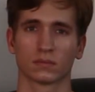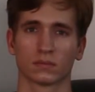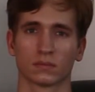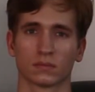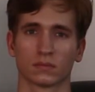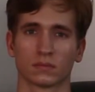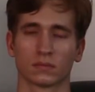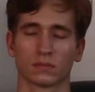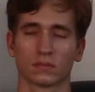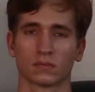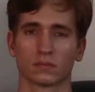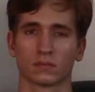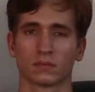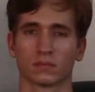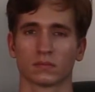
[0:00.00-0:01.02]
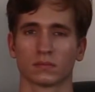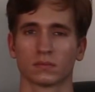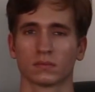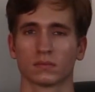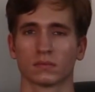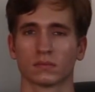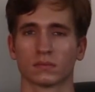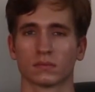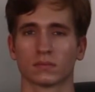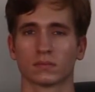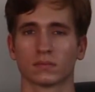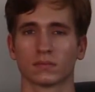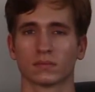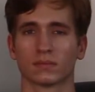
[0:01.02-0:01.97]

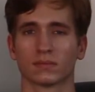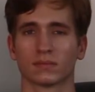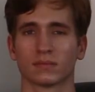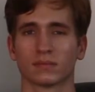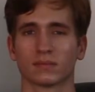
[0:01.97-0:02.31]
This person isn't speaking.